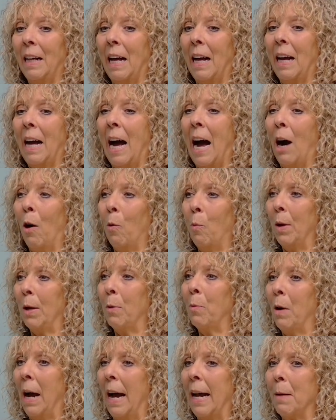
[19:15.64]
how
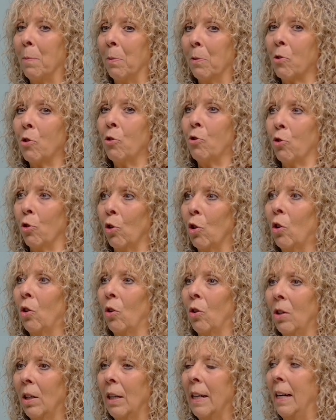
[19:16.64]
we were able to
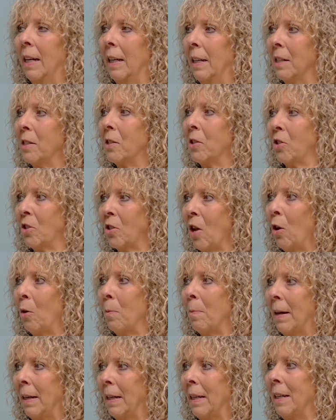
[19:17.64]
draw in so
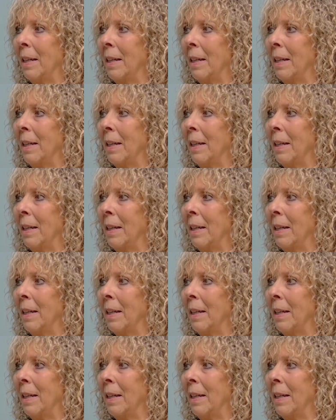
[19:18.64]
many